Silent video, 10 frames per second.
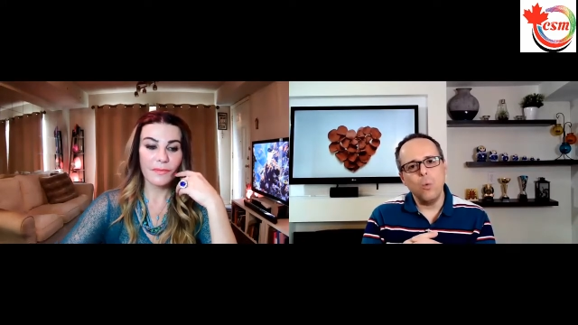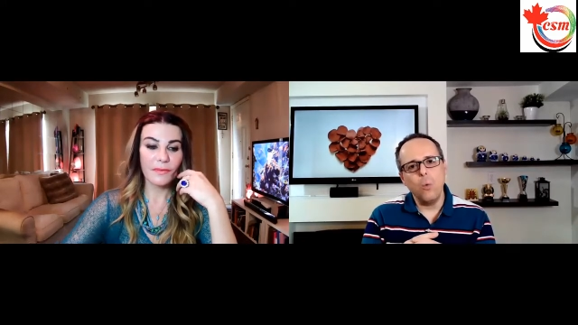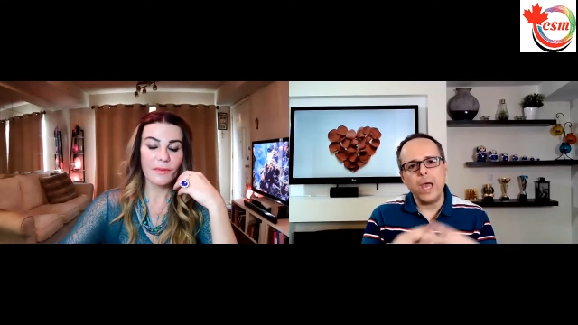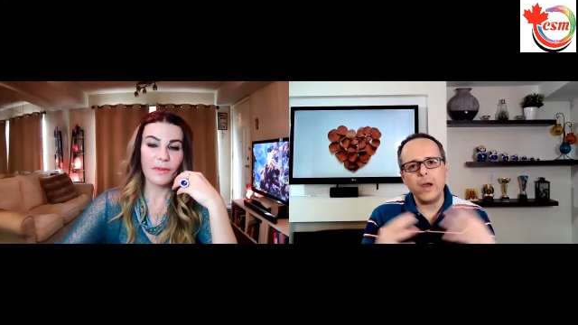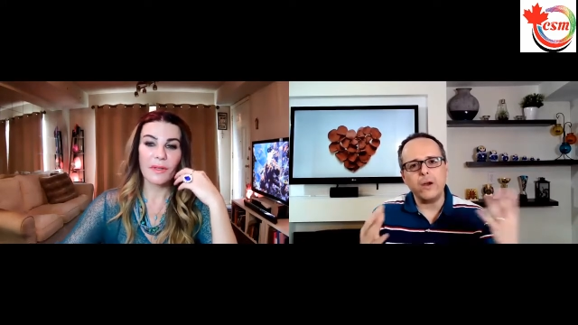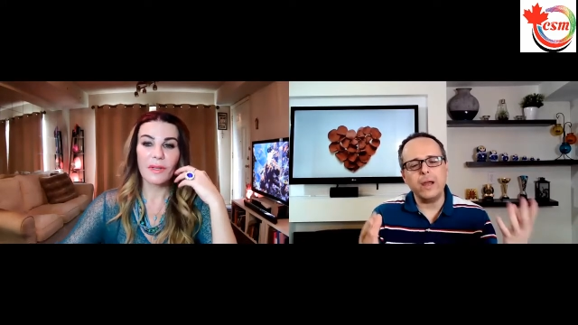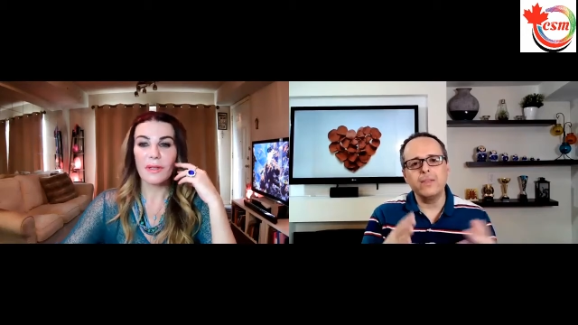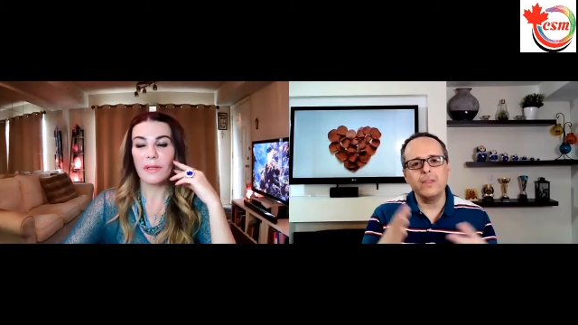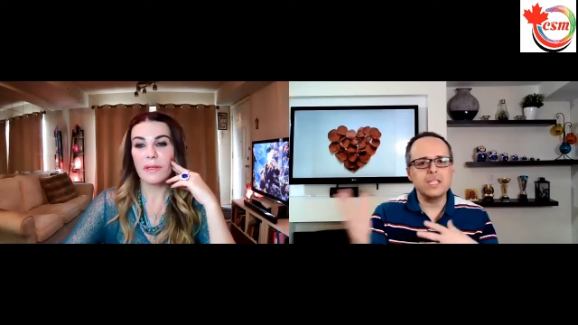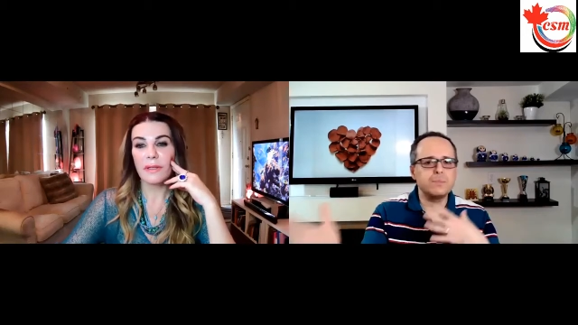Speaker 1: where
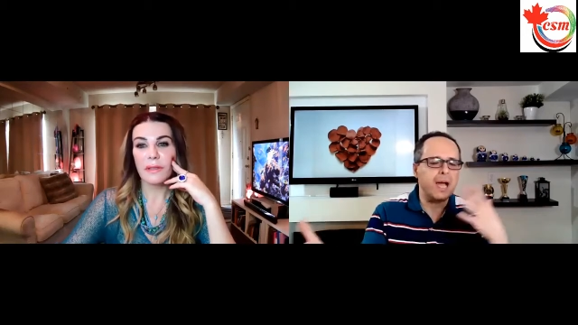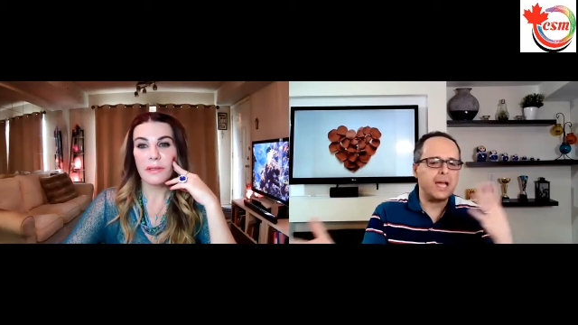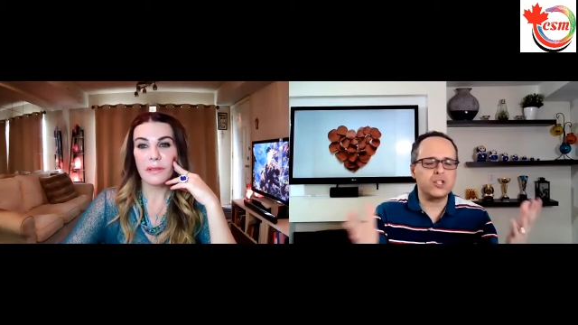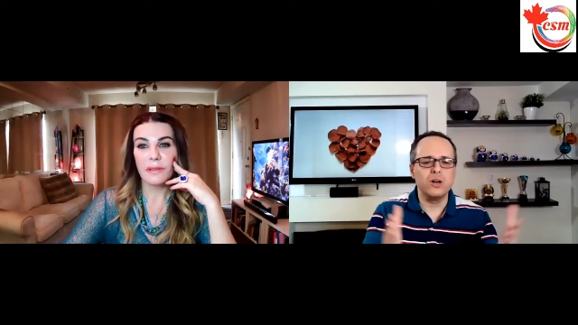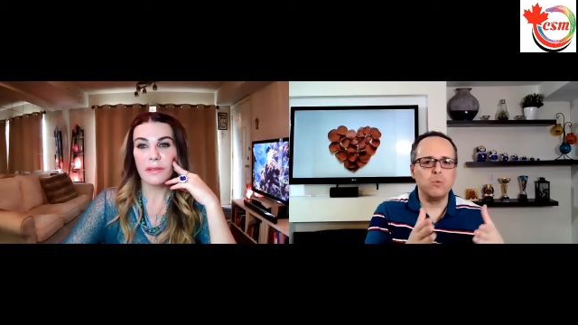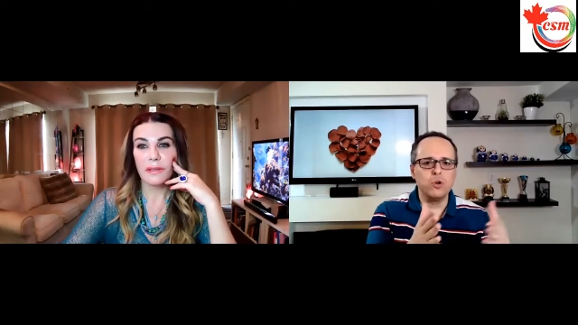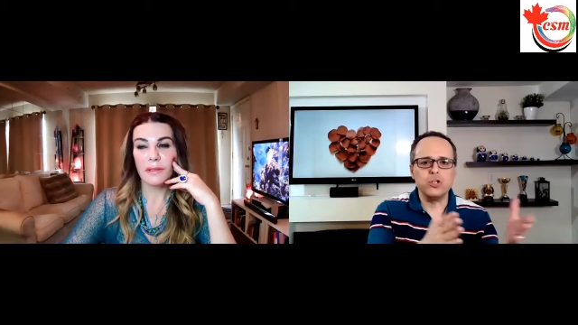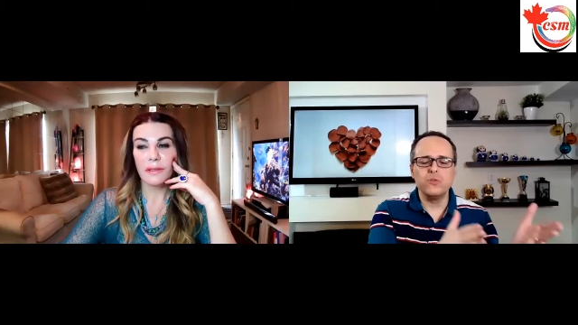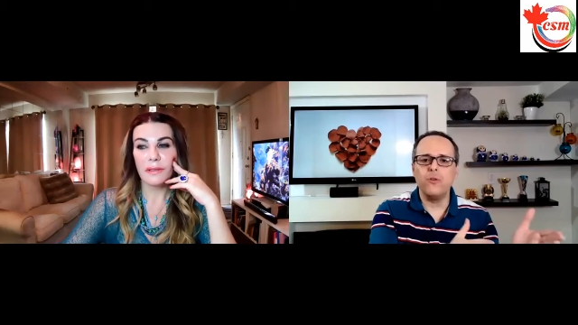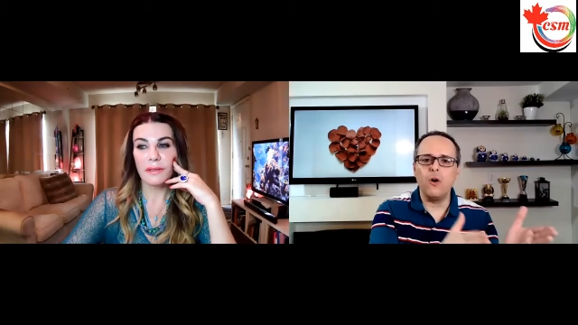in the spectrum would
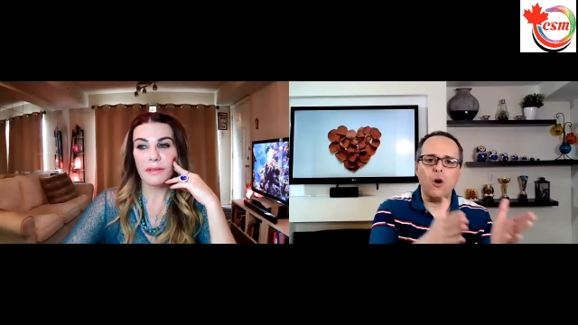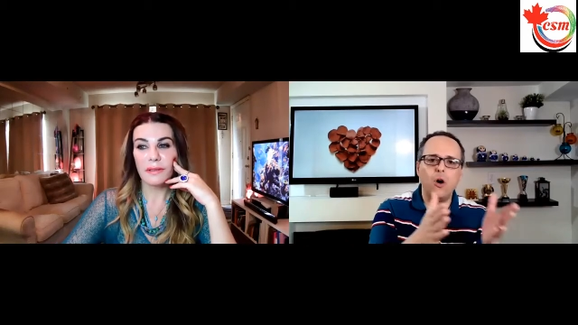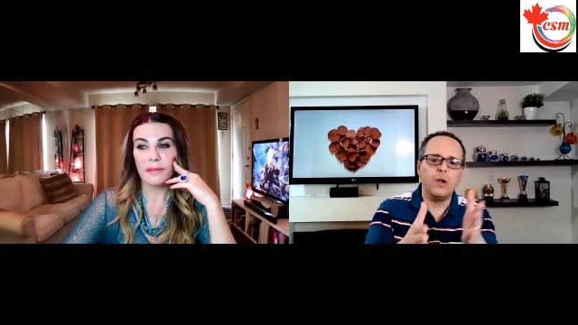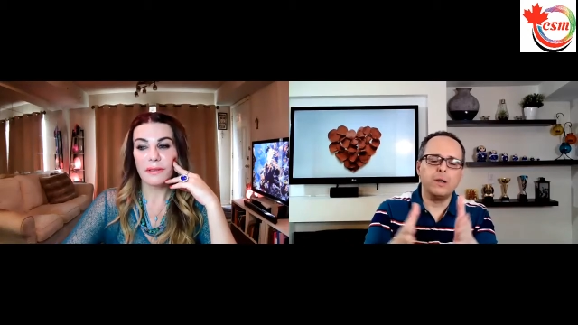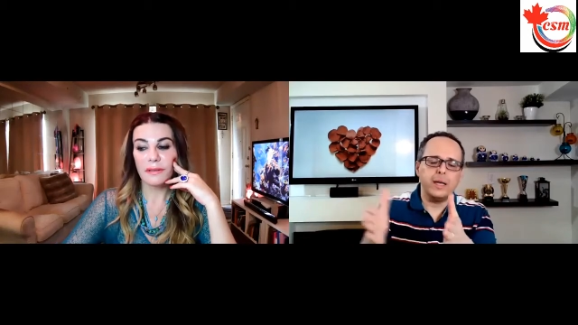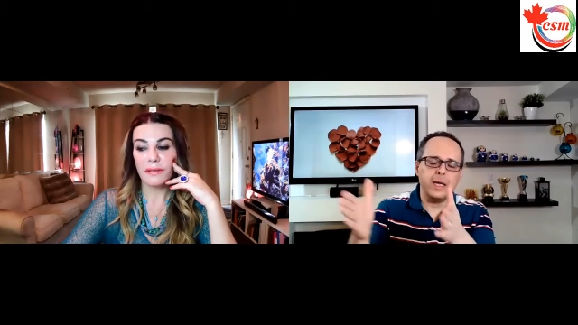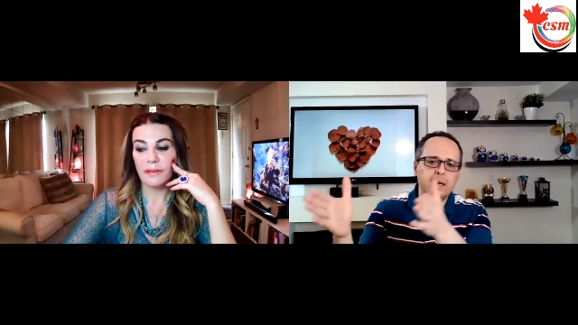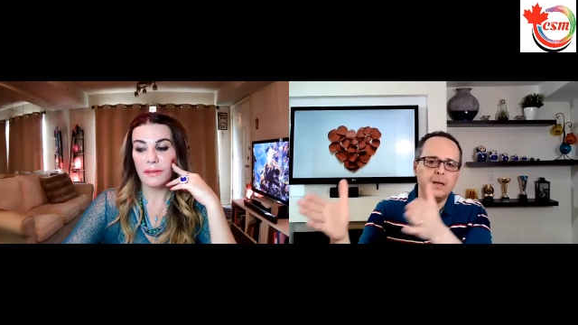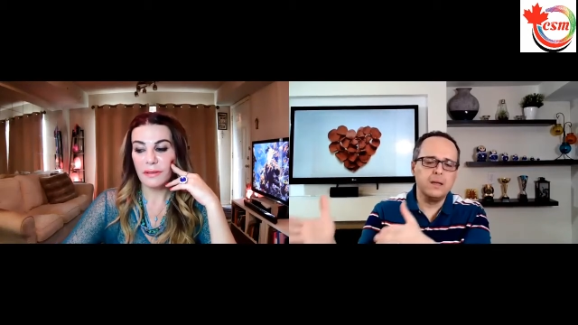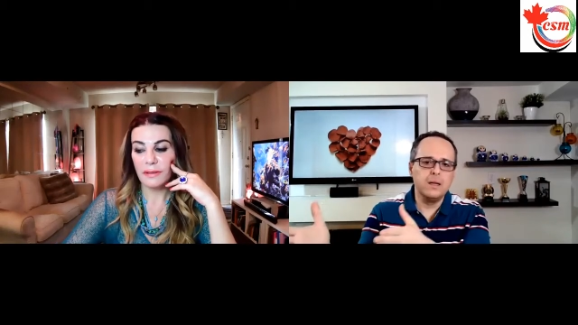you fall
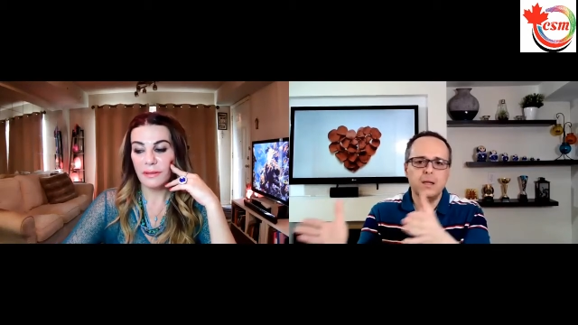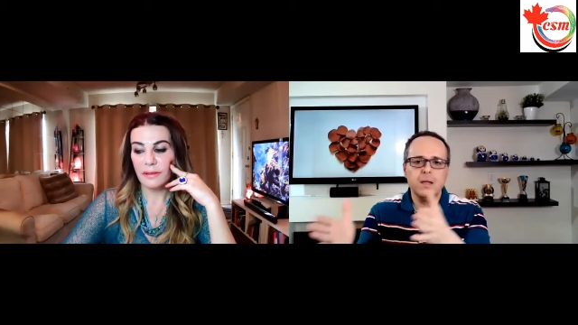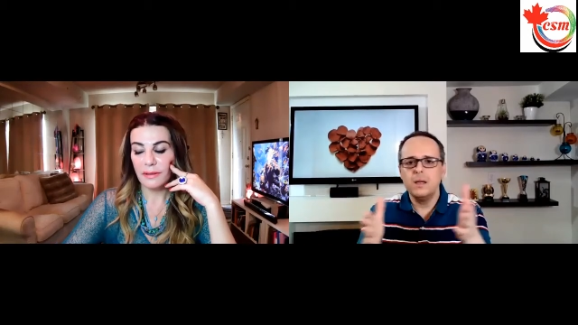in